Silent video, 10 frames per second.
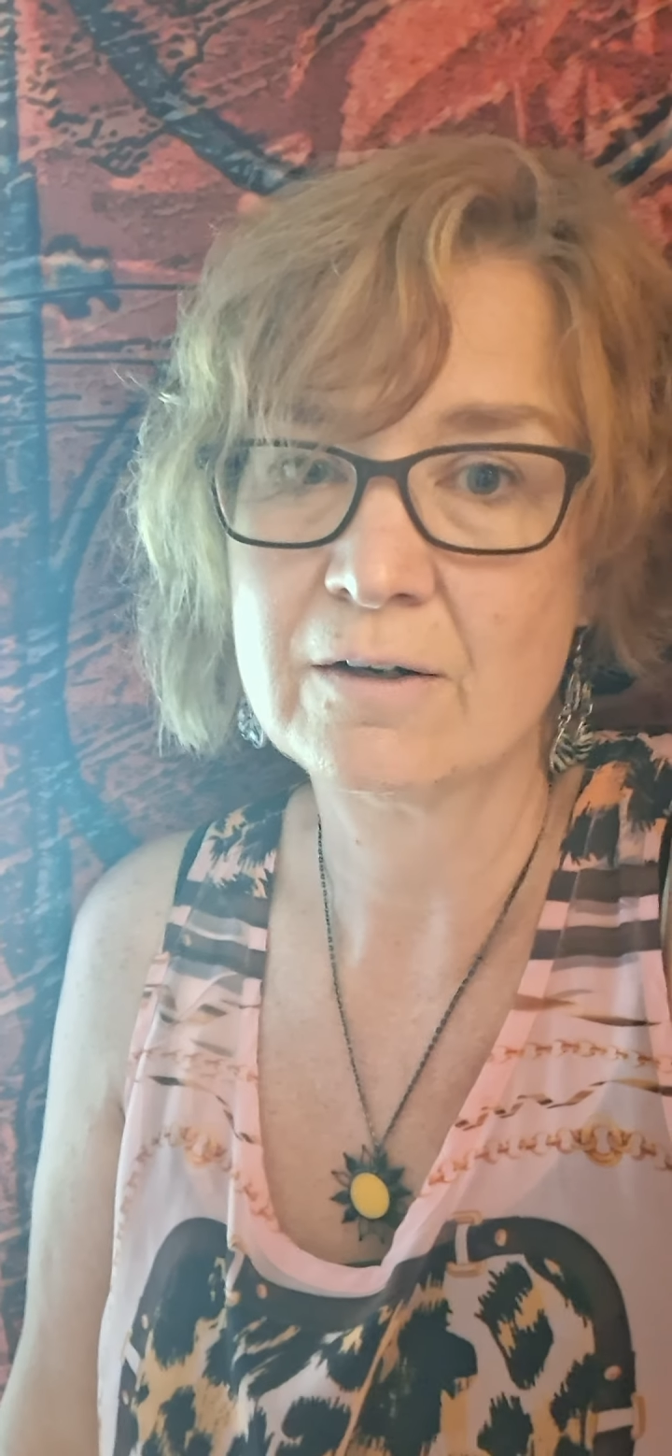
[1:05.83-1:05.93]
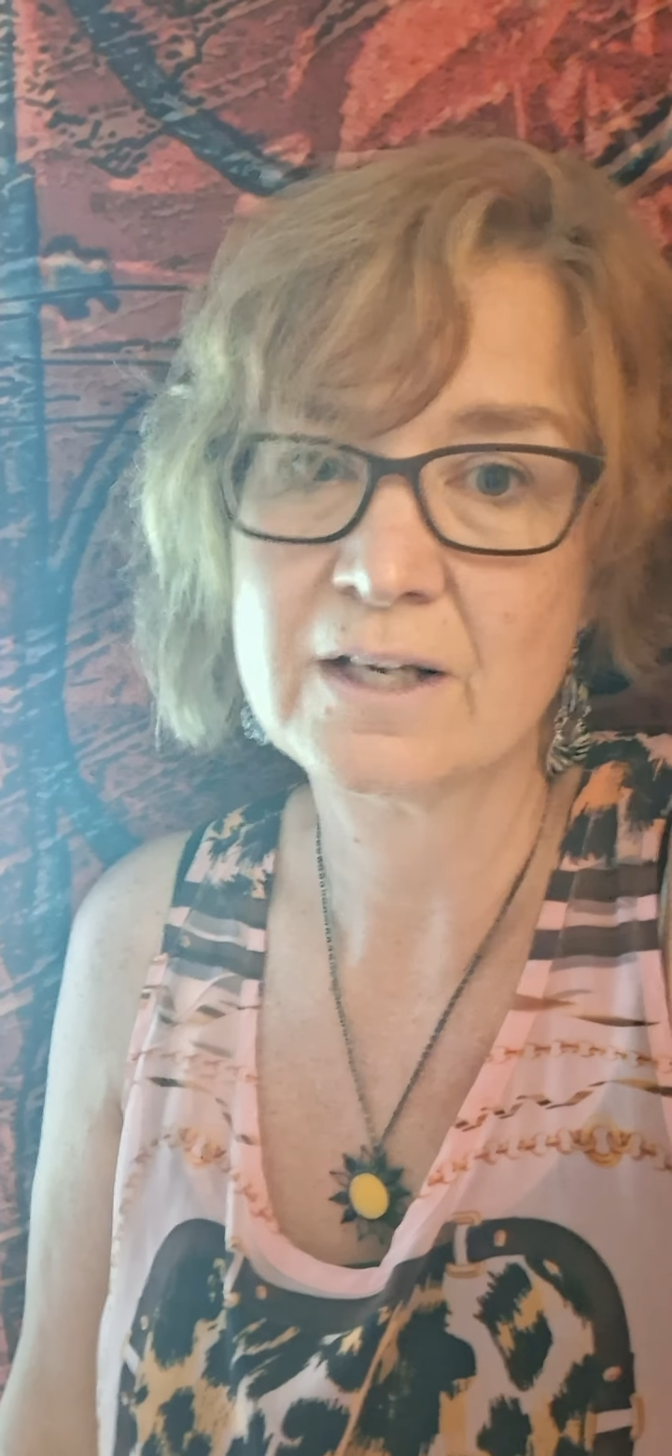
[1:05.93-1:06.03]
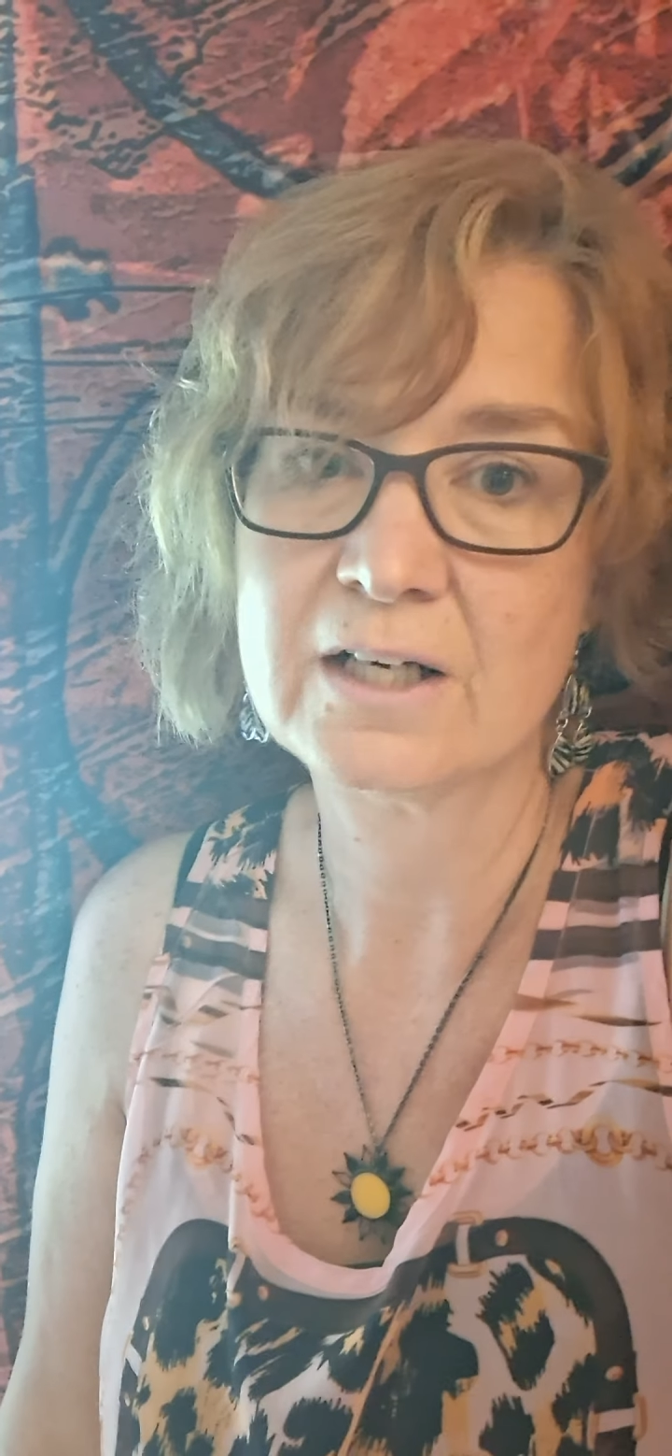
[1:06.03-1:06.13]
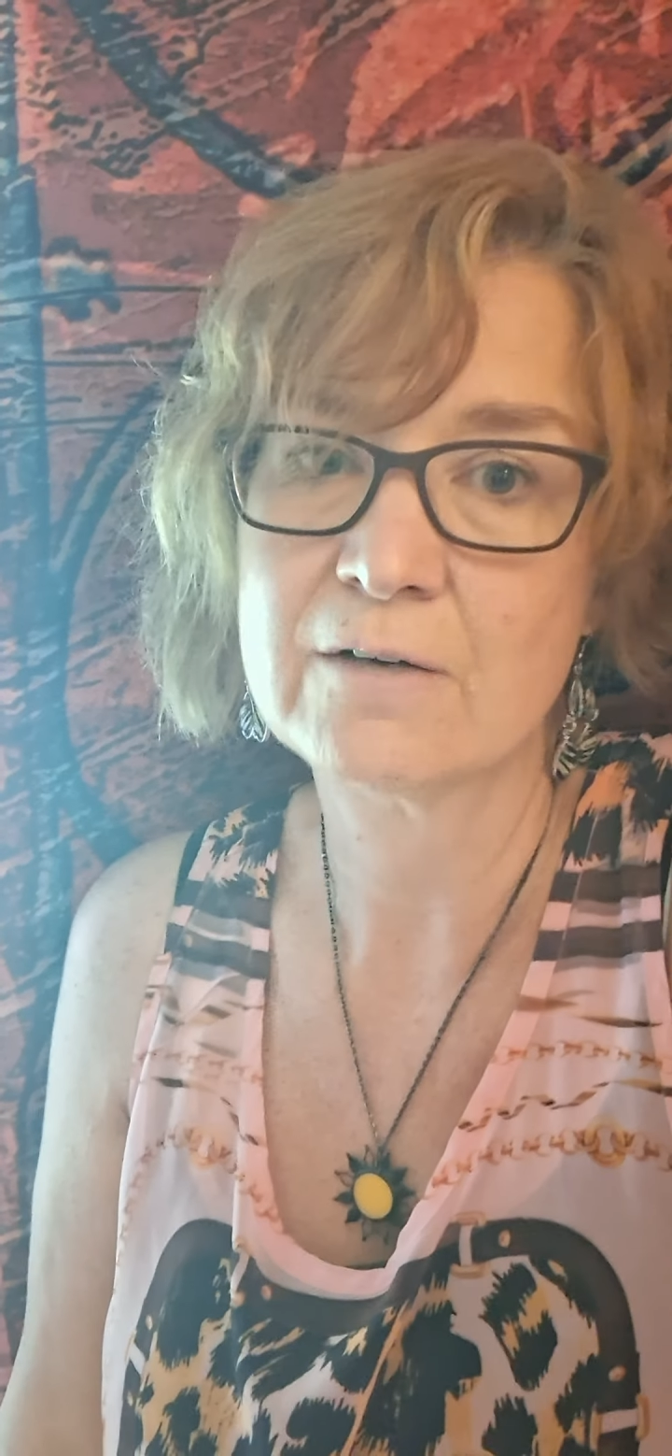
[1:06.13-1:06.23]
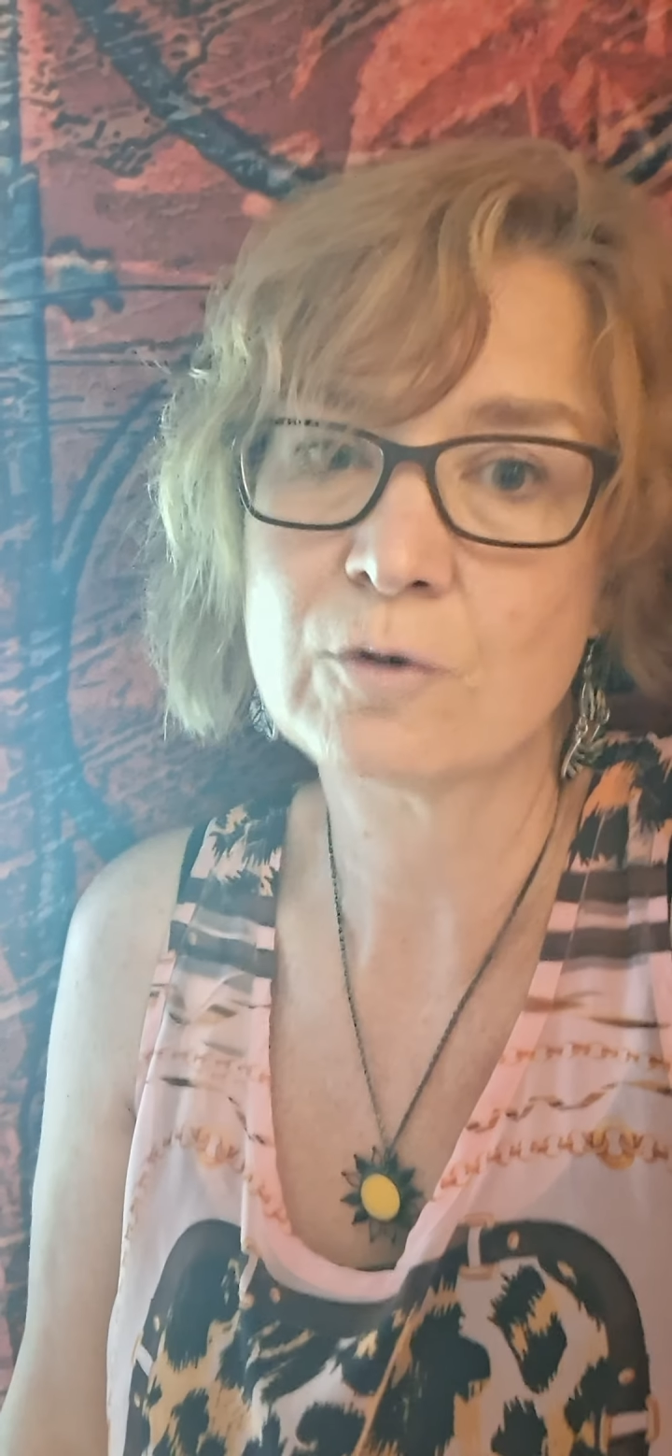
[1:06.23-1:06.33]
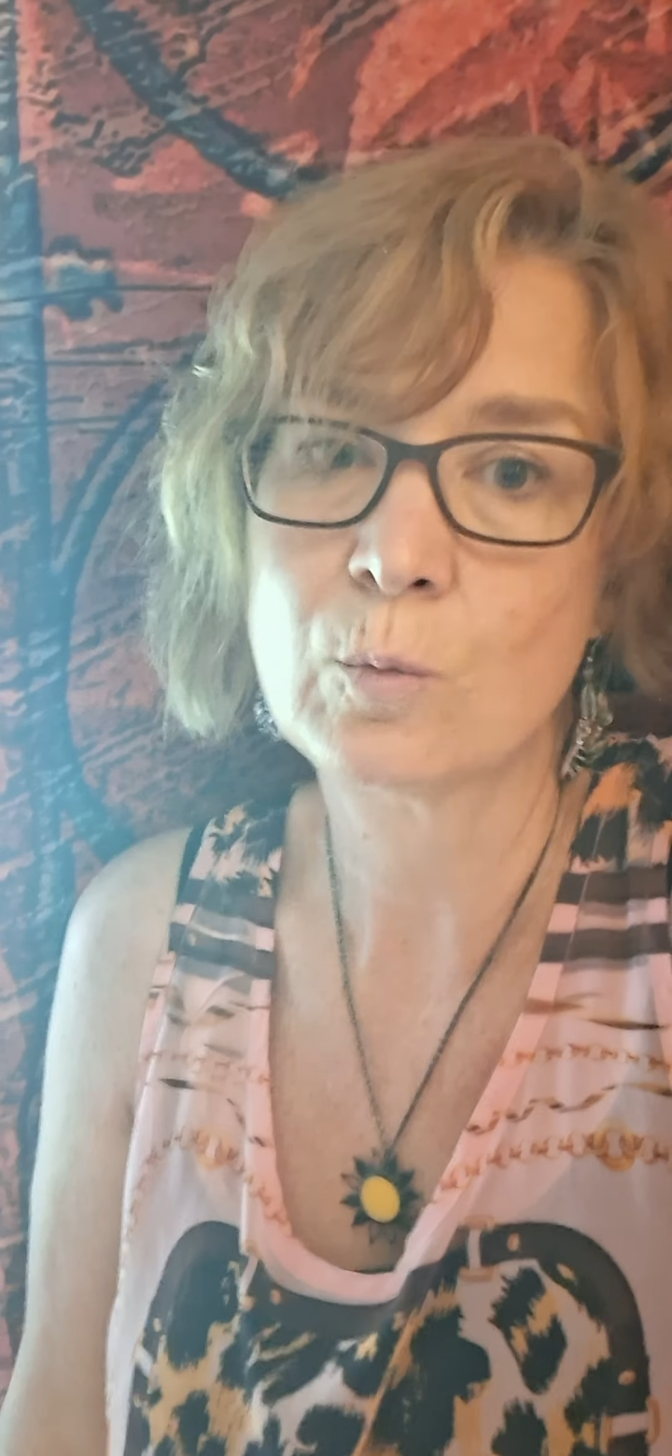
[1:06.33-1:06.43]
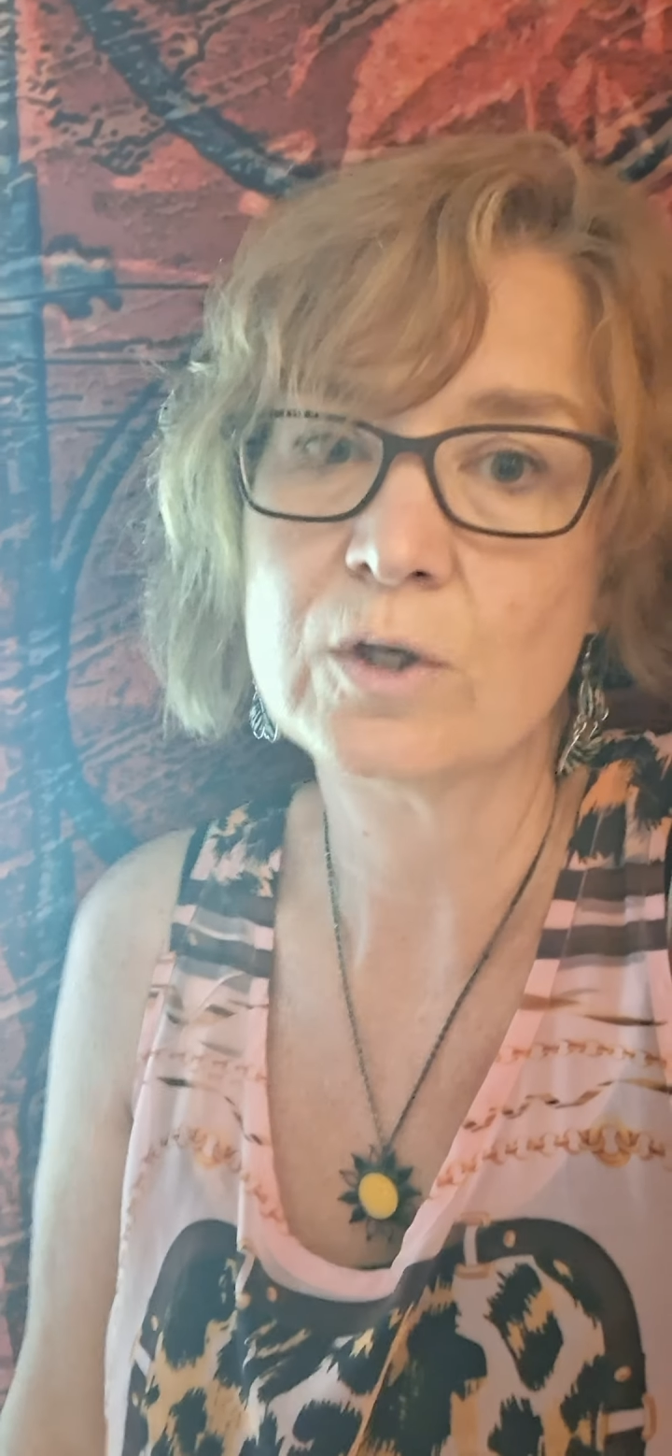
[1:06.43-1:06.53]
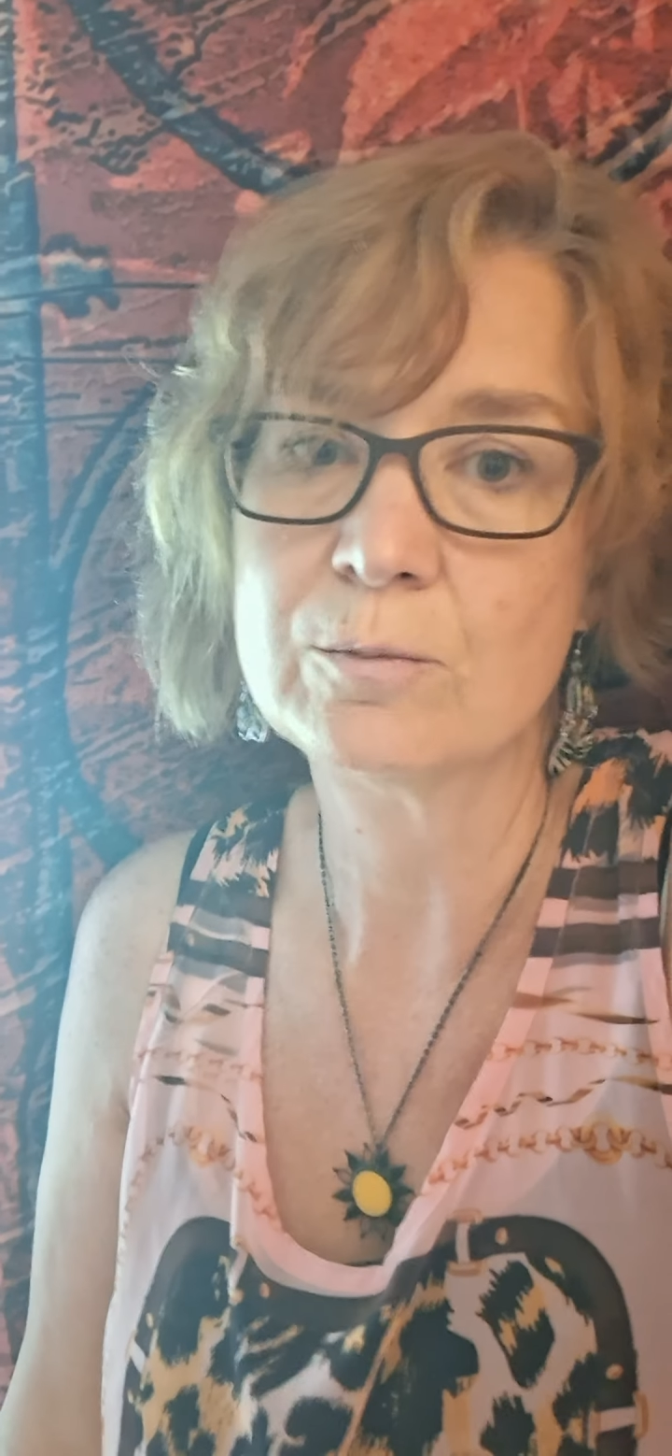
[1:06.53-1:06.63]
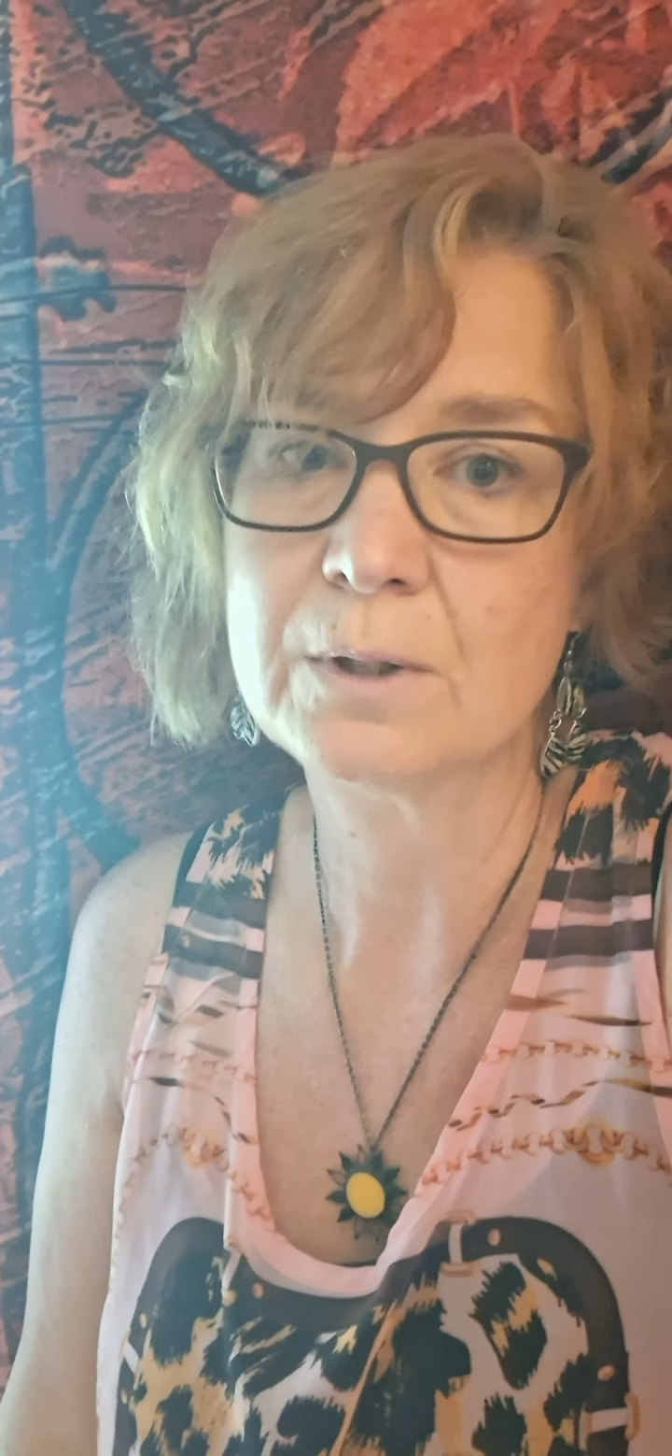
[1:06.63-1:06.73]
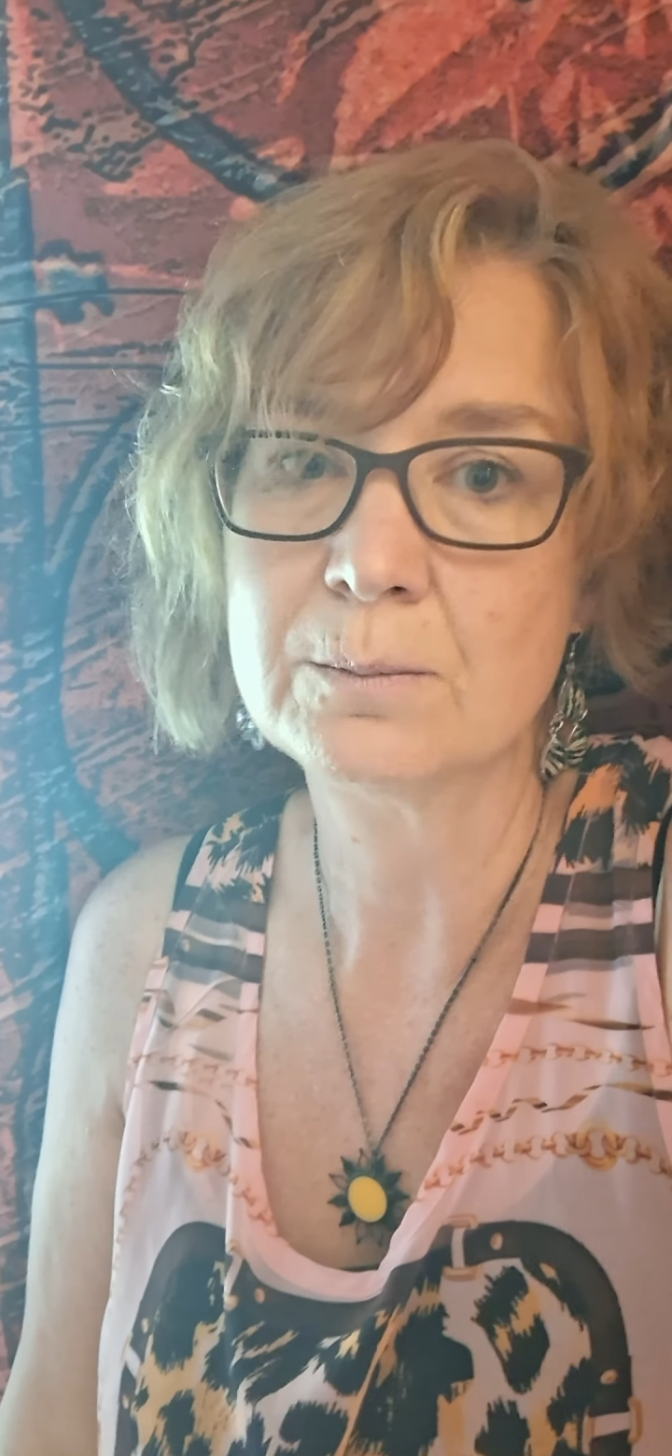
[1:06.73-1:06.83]
and they never
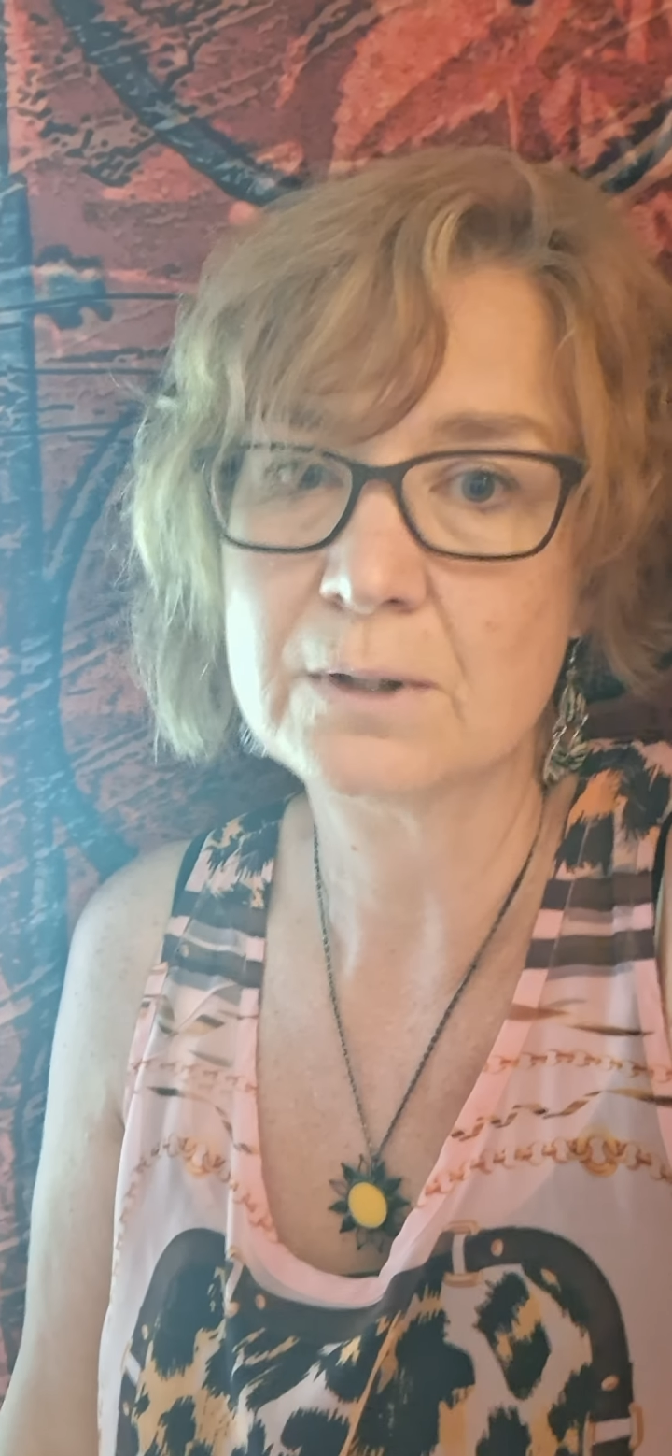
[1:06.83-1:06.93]
will be,